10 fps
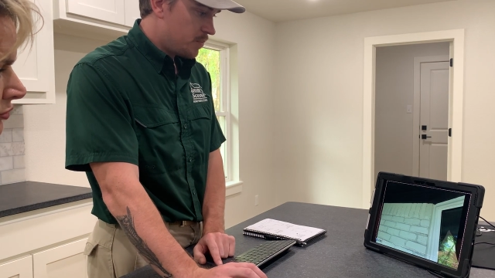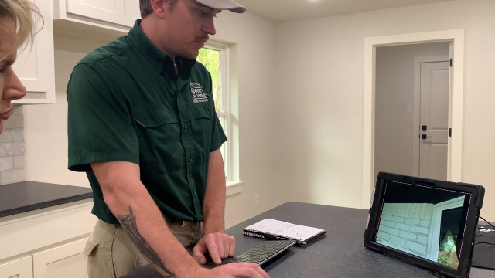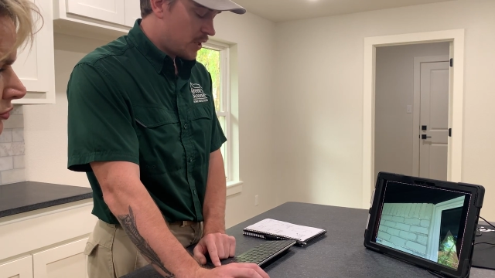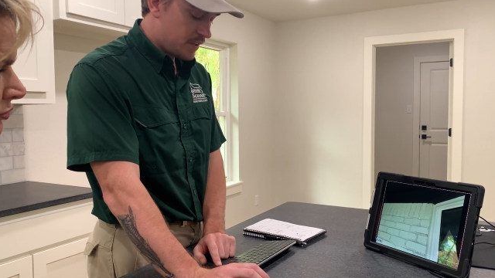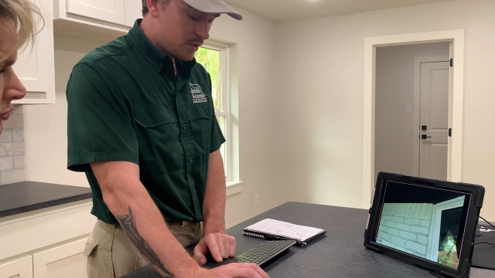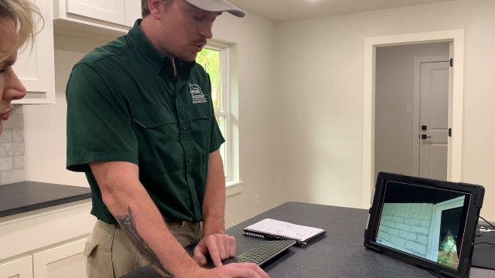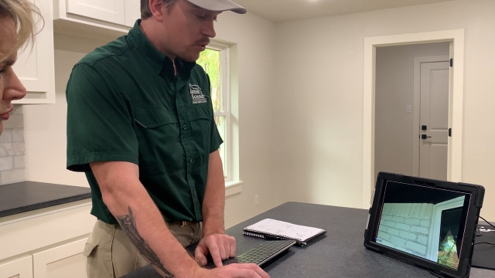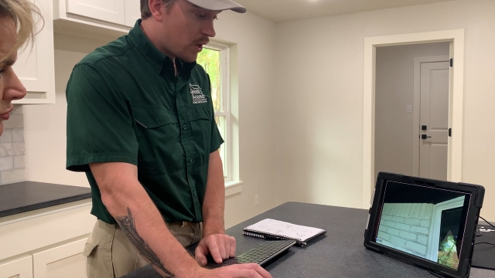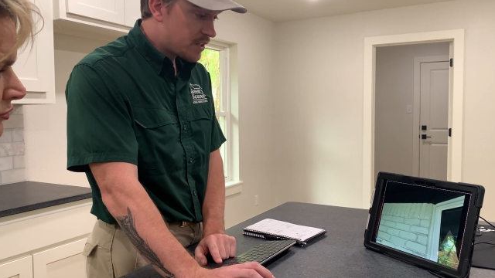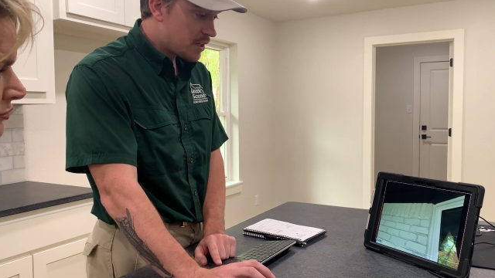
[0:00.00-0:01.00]
Nothing too
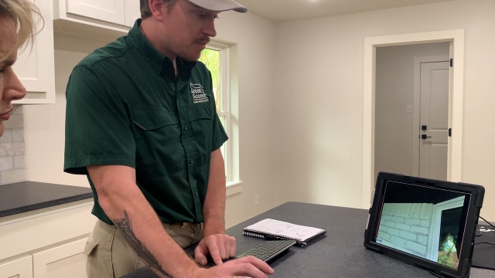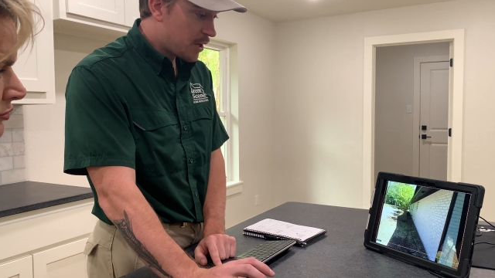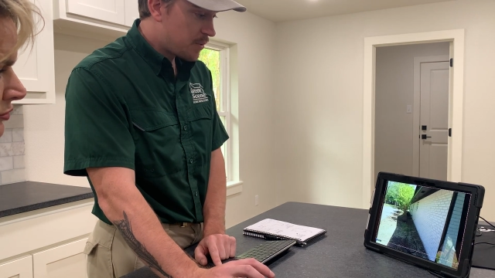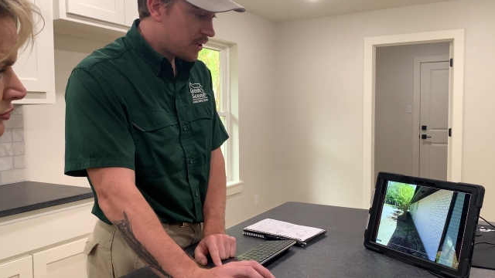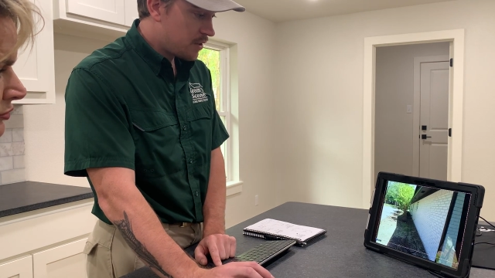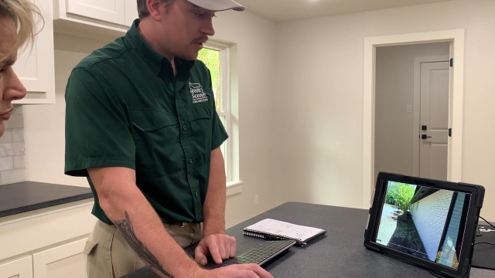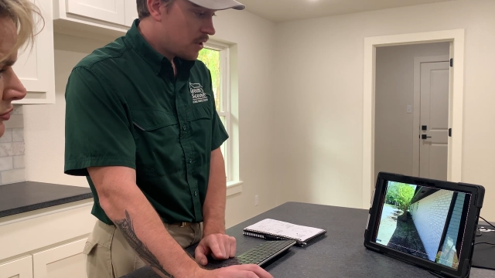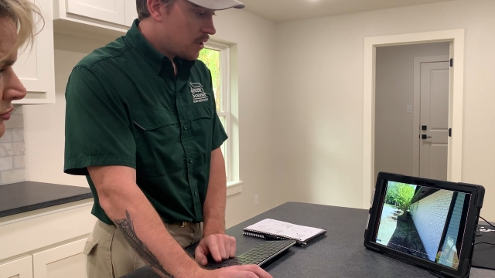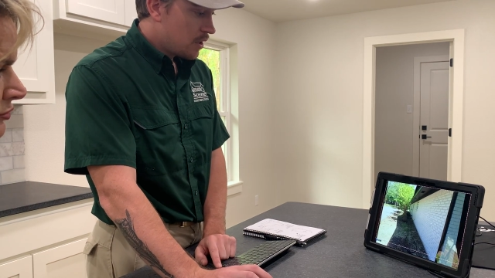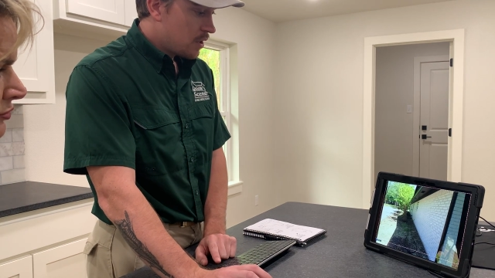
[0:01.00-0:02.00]
crazy in my opinion,
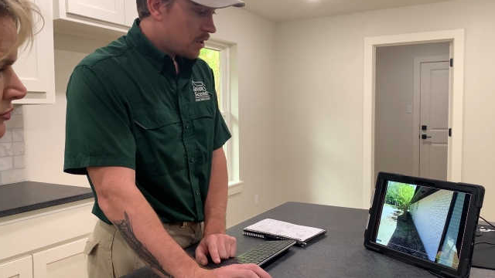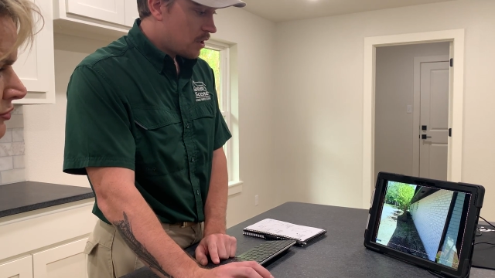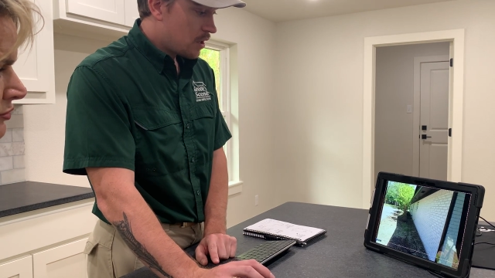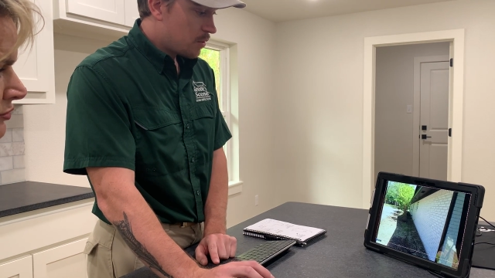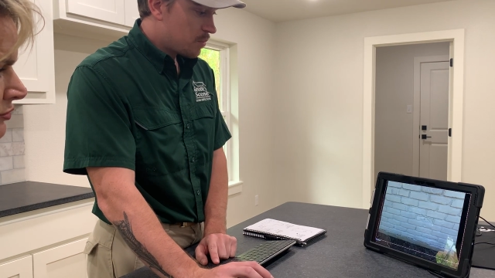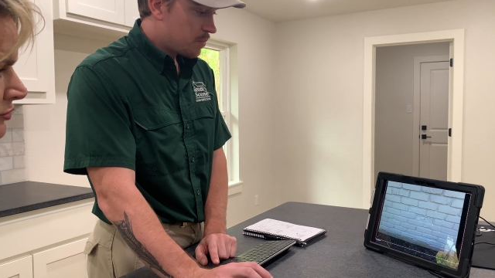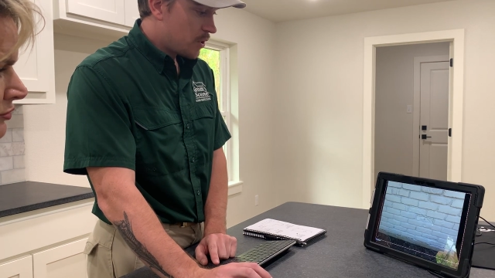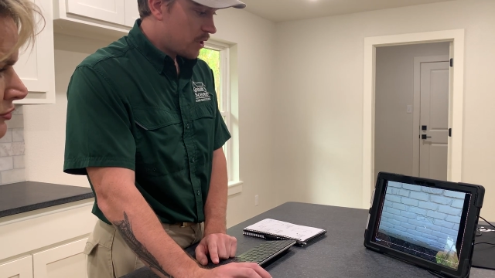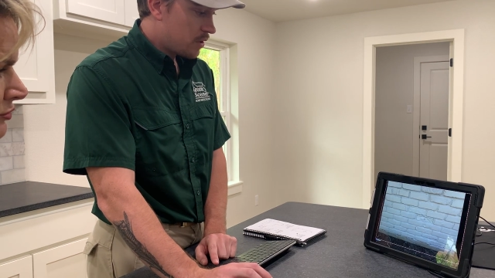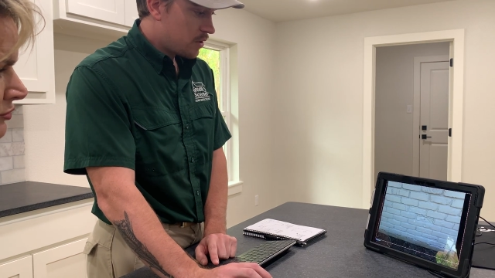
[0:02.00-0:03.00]

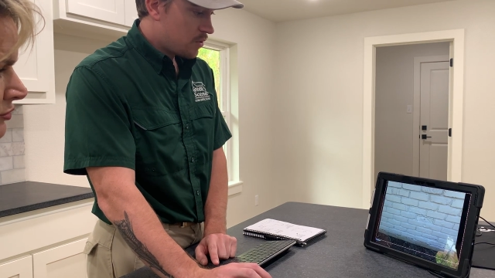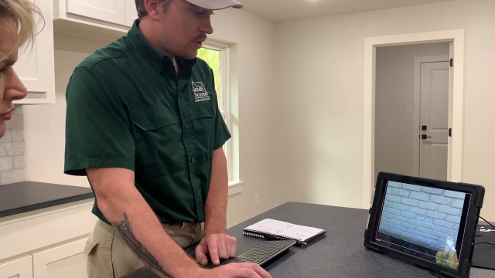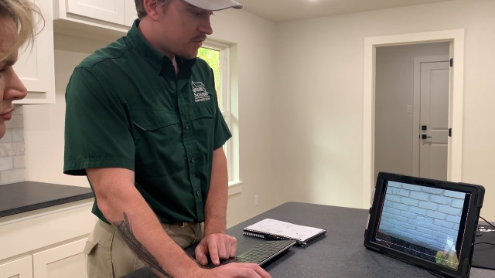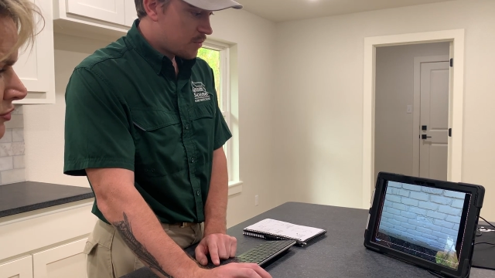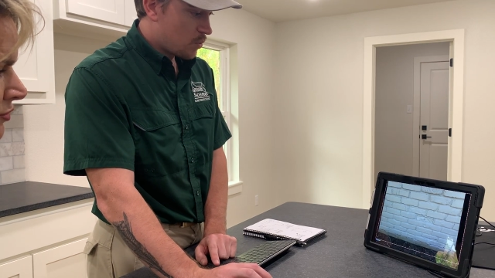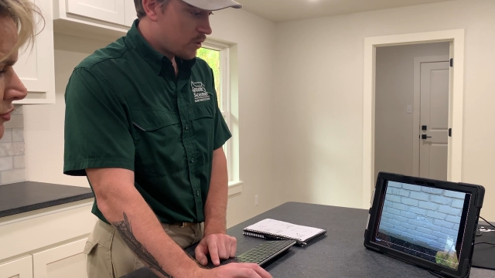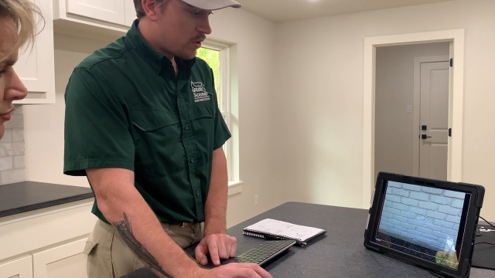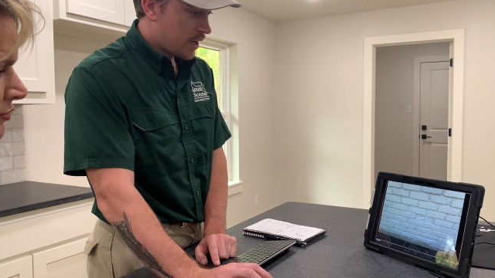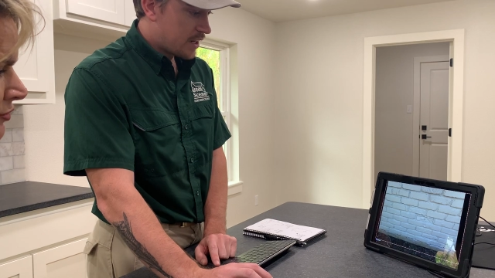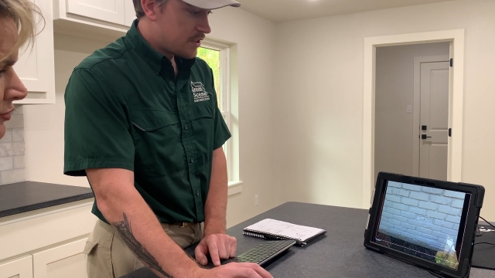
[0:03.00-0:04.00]
but do have some
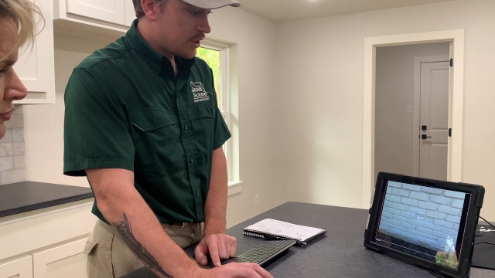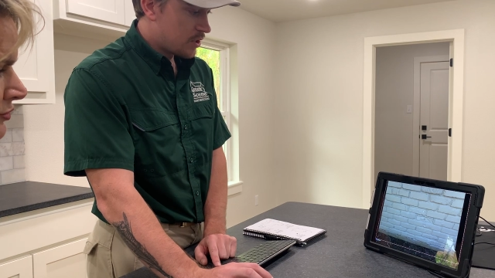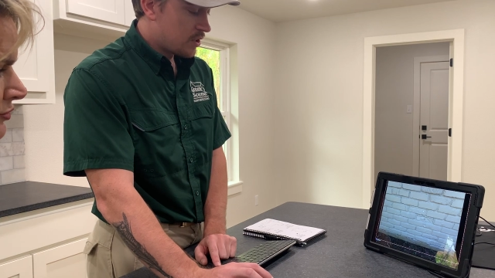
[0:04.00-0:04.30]
mortar cracks here,